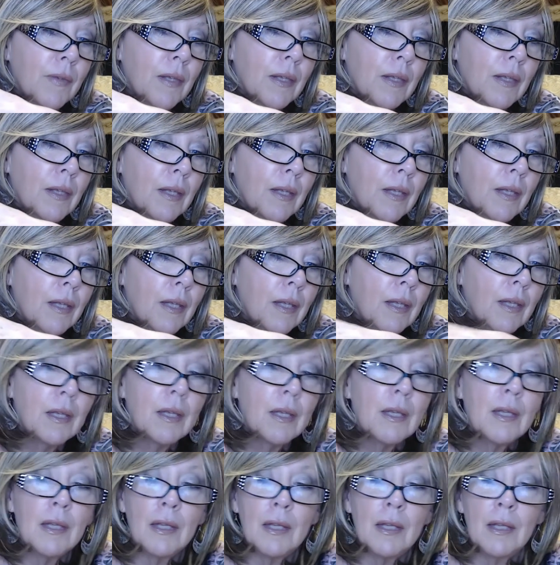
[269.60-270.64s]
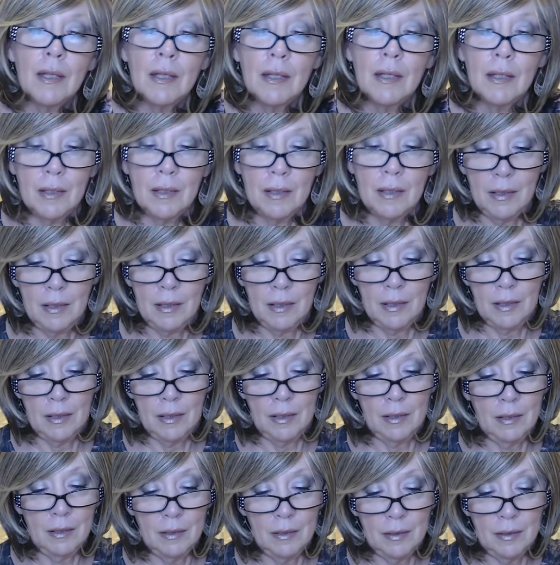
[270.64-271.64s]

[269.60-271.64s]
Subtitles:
No one is speaking in this clip.